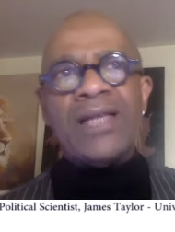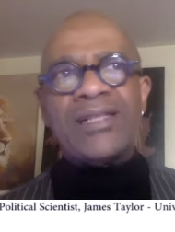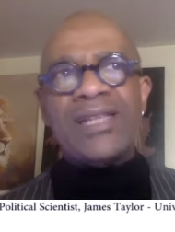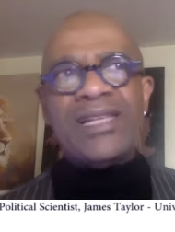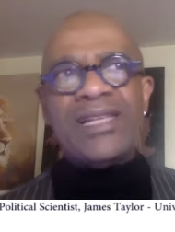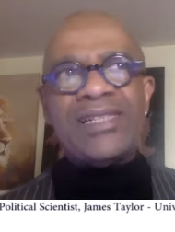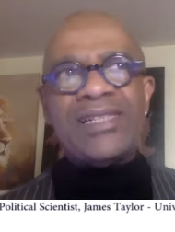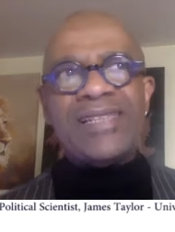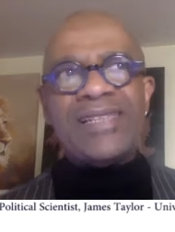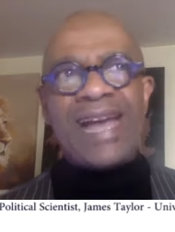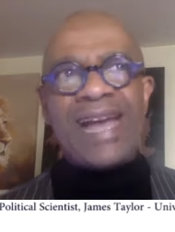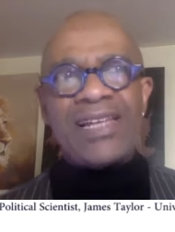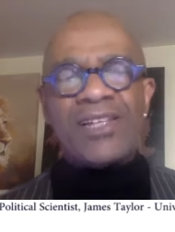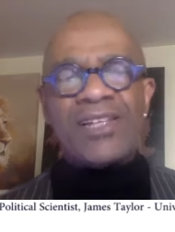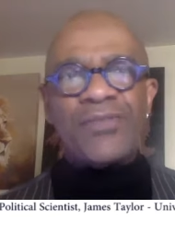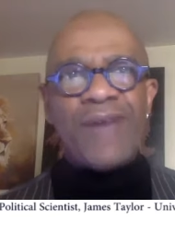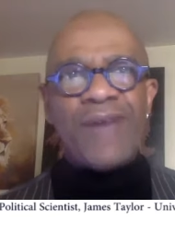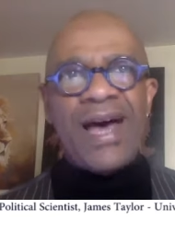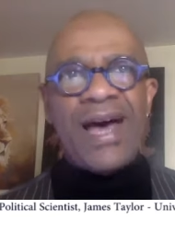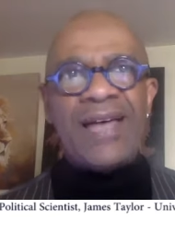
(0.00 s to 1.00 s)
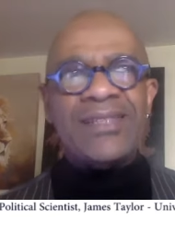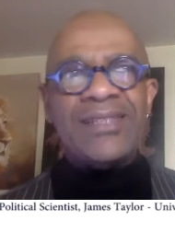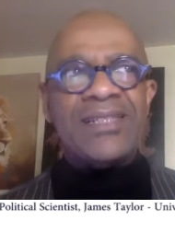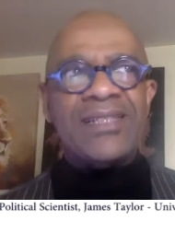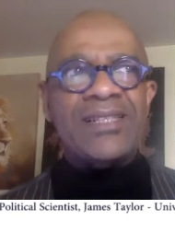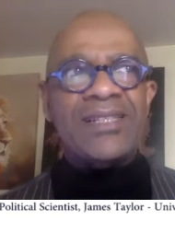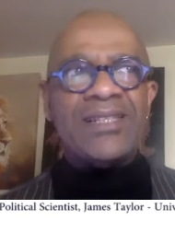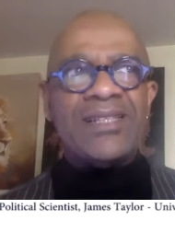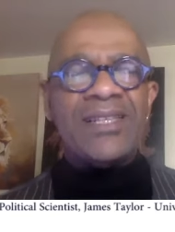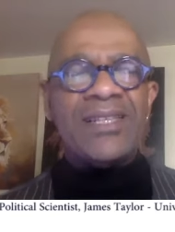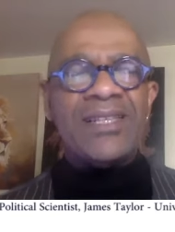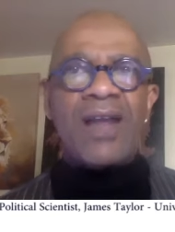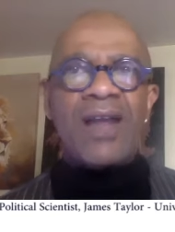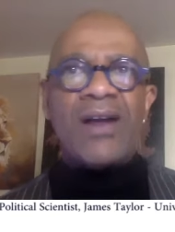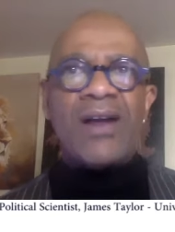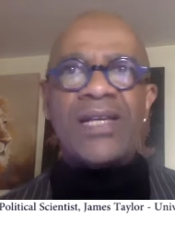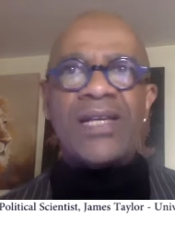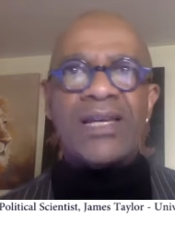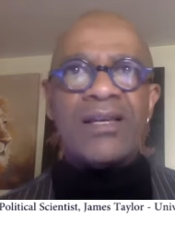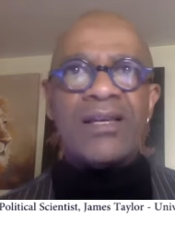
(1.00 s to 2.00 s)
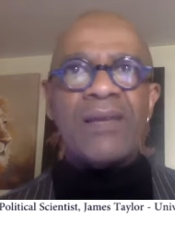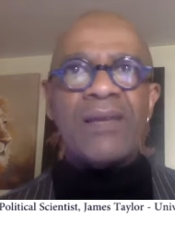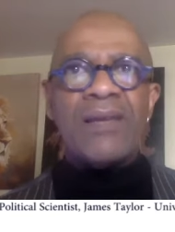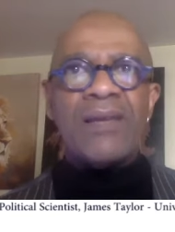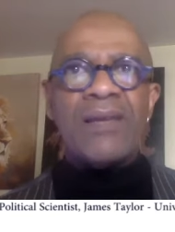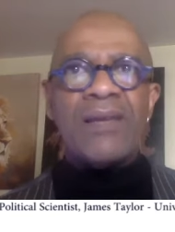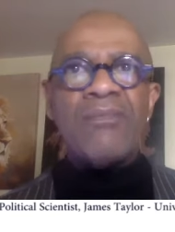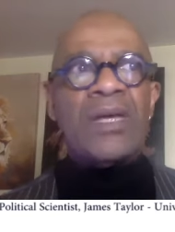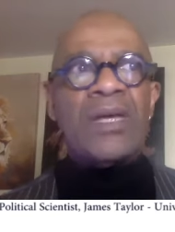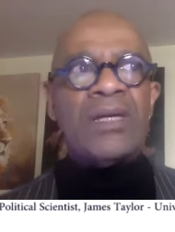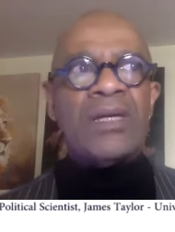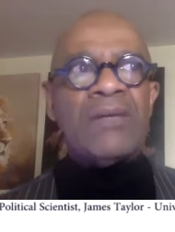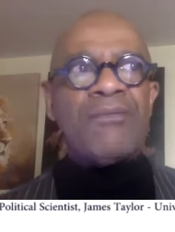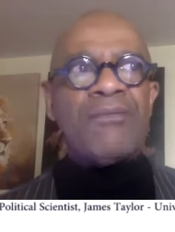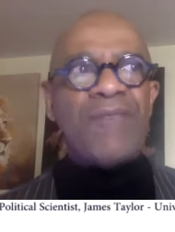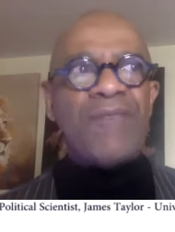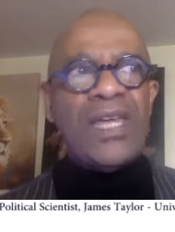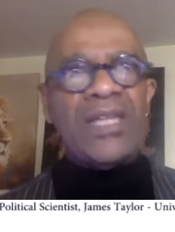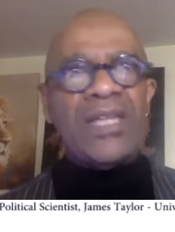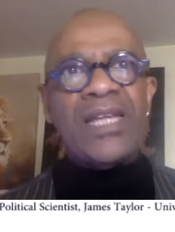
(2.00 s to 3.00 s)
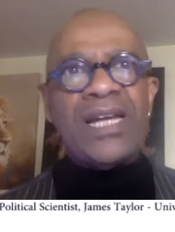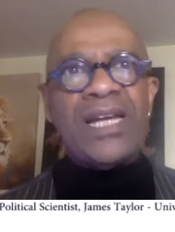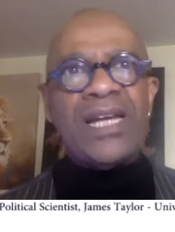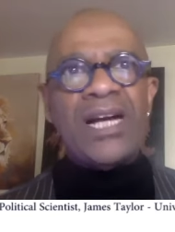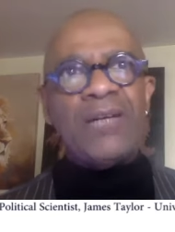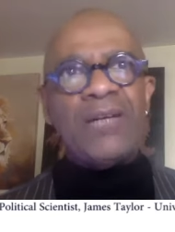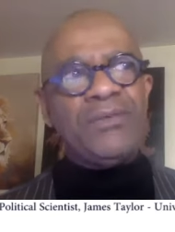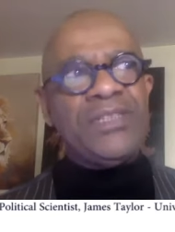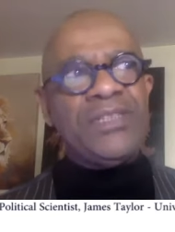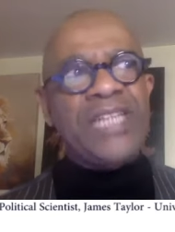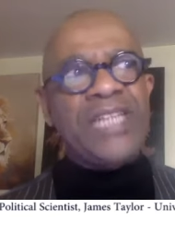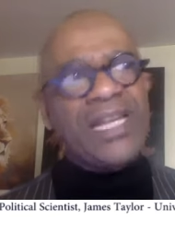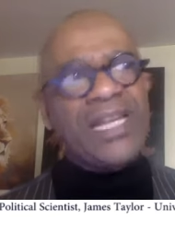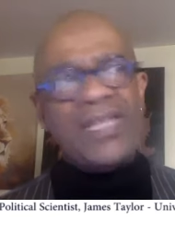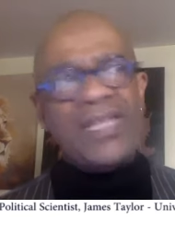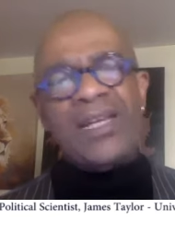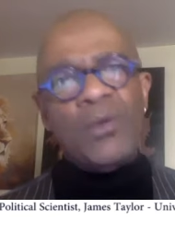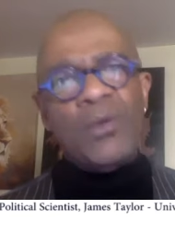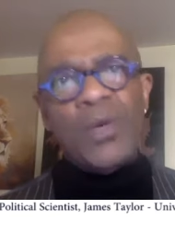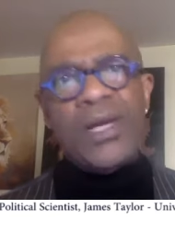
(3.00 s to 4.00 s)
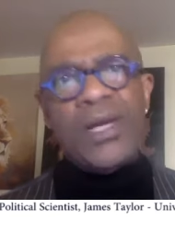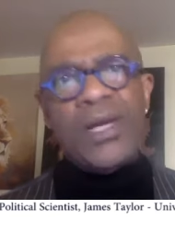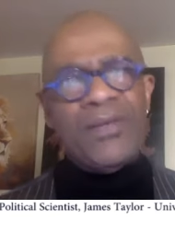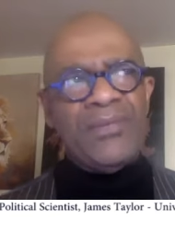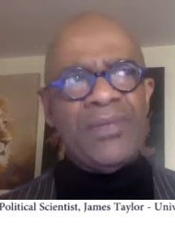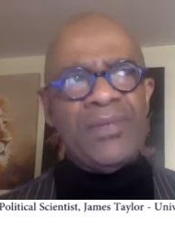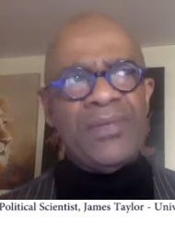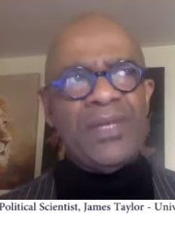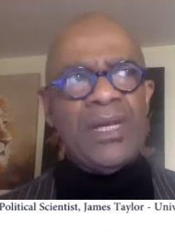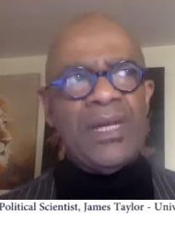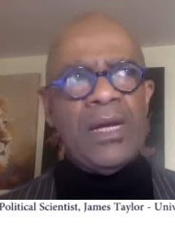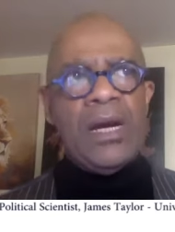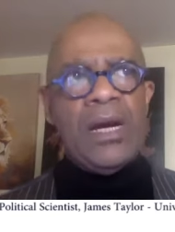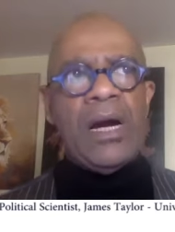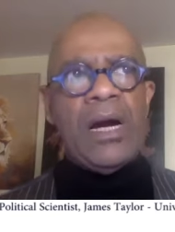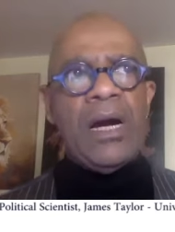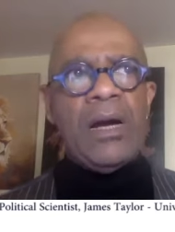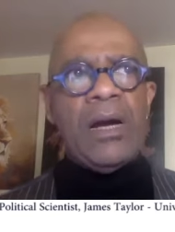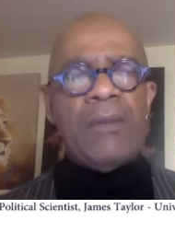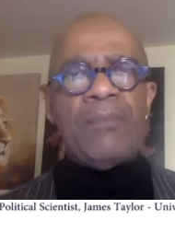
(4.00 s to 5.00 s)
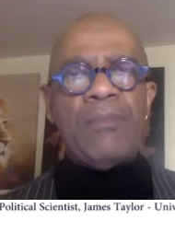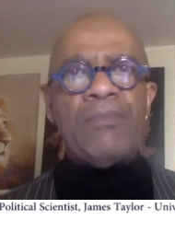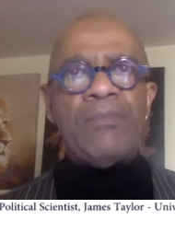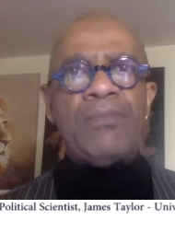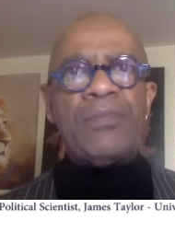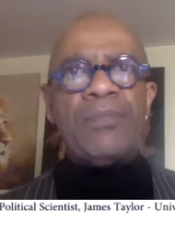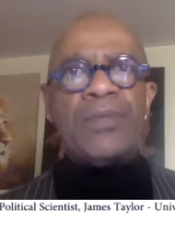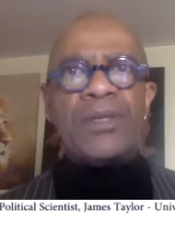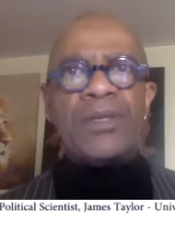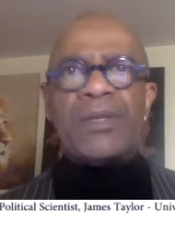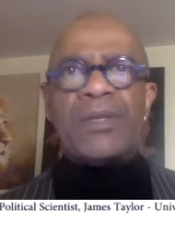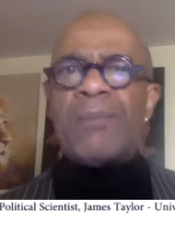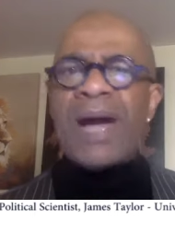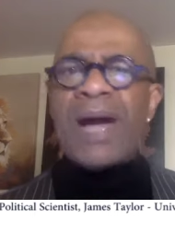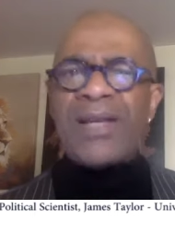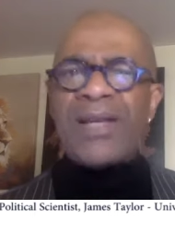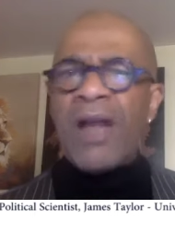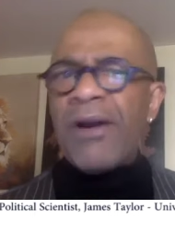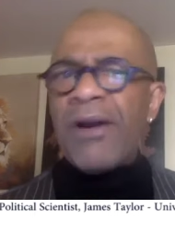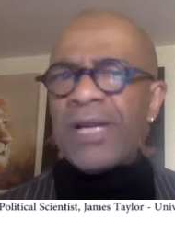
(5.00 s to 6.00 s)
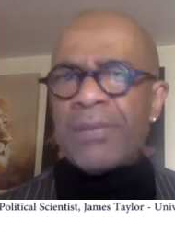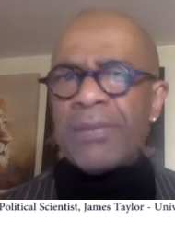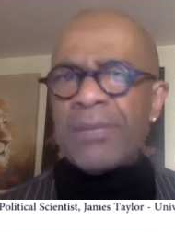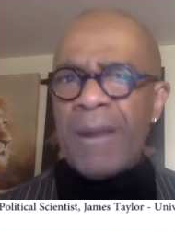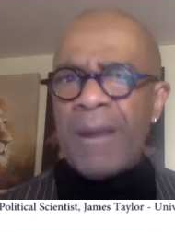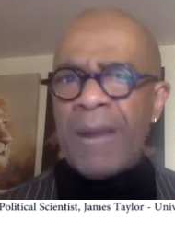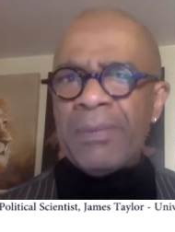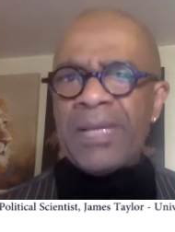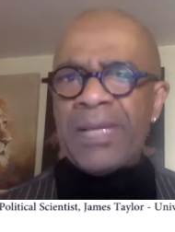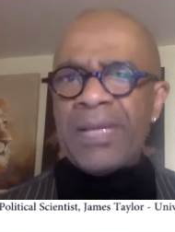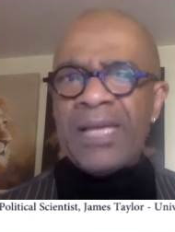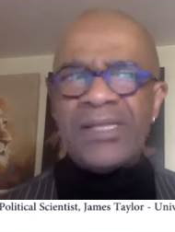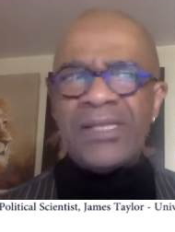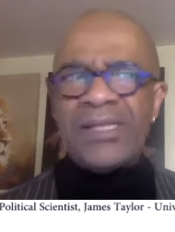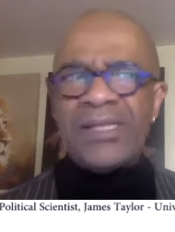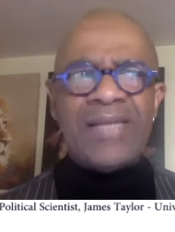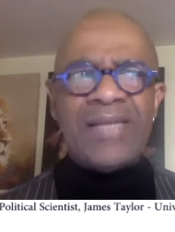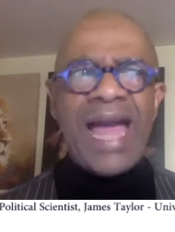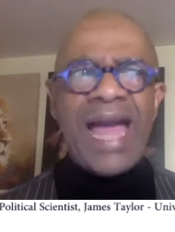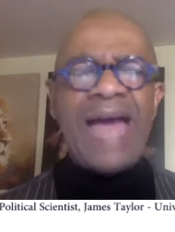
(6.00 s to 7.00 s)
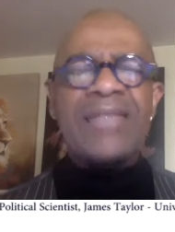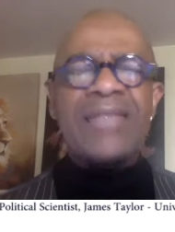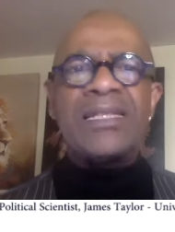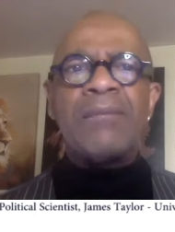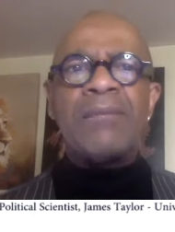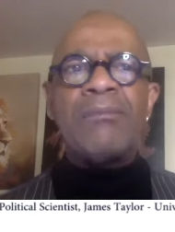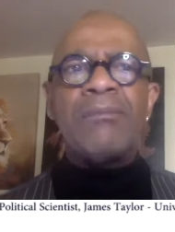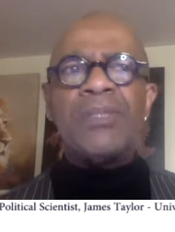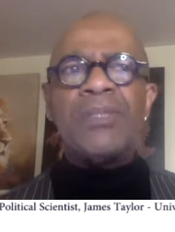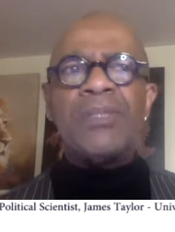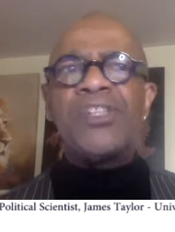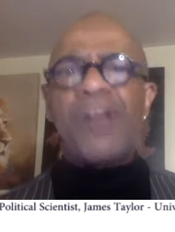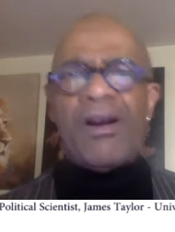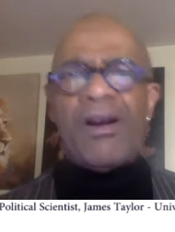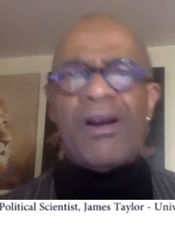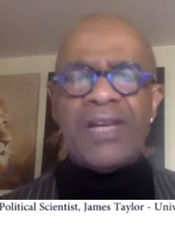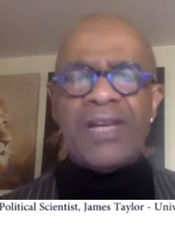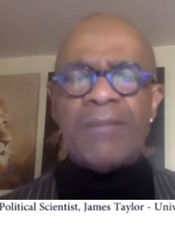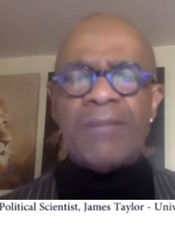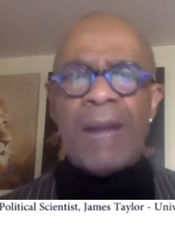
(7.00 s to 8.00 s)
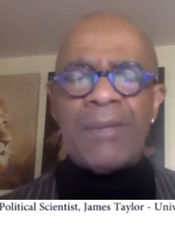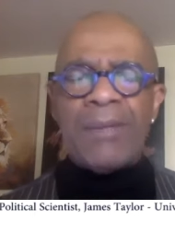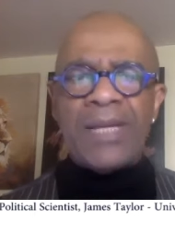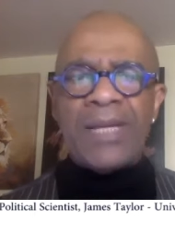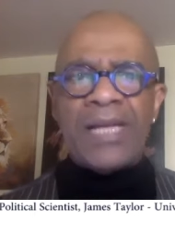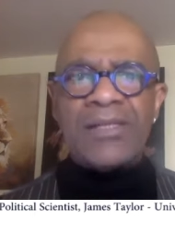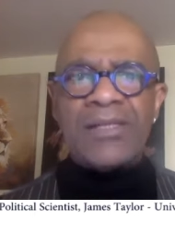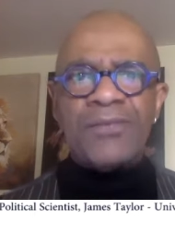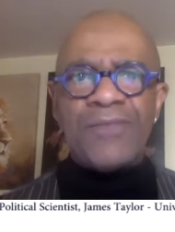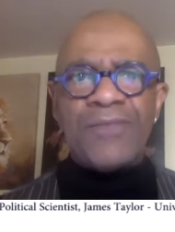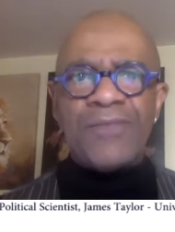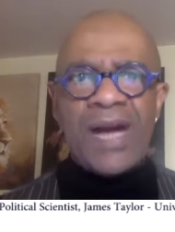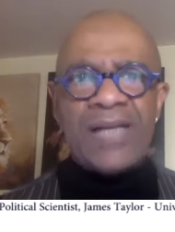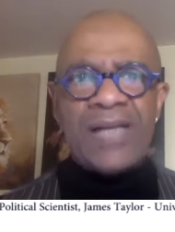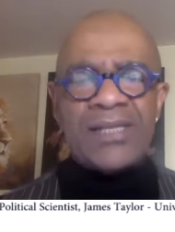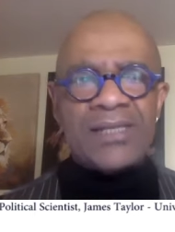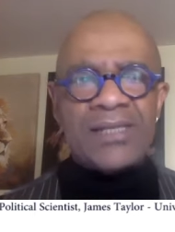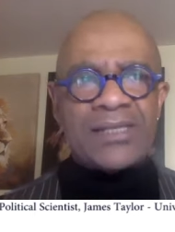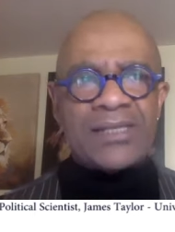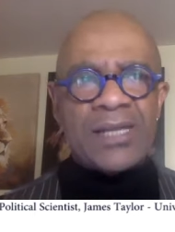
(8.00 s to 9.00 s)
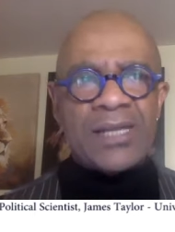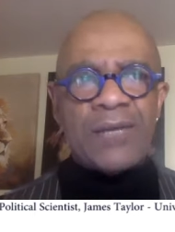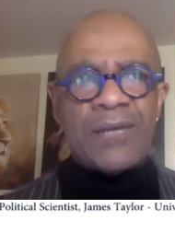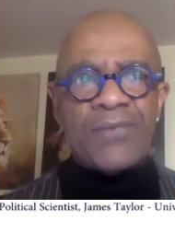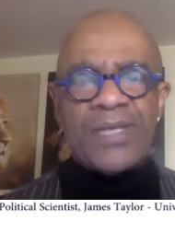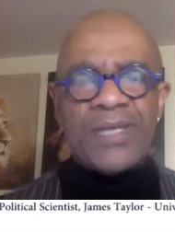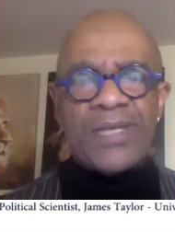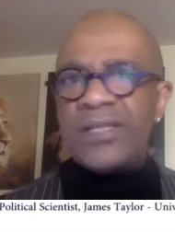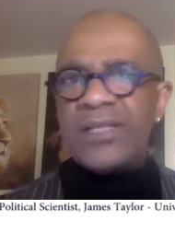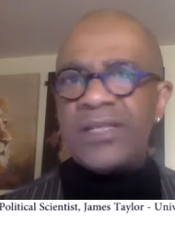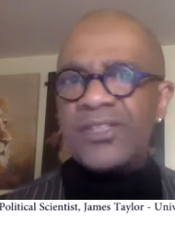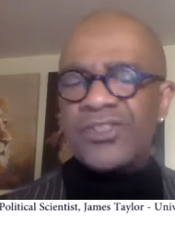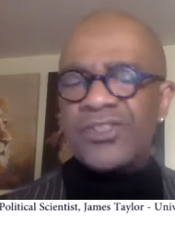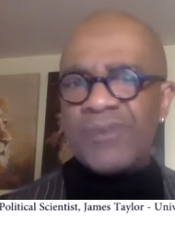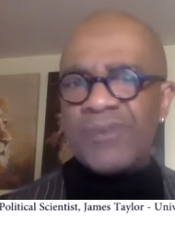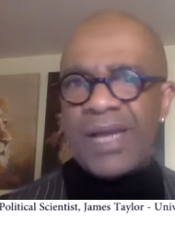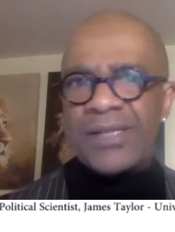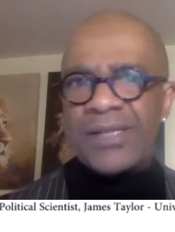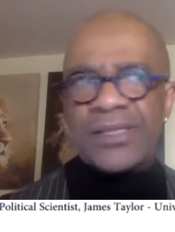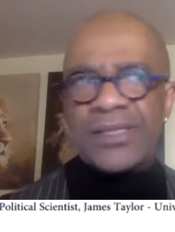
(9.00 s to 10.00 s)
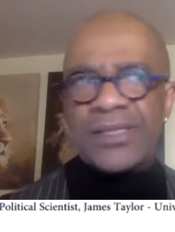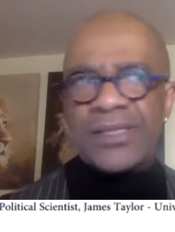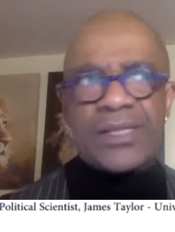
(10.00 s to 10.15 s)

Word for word: he satisfies this cathartic feeling of dealing with um, the minority population as the majority population finds itself in distress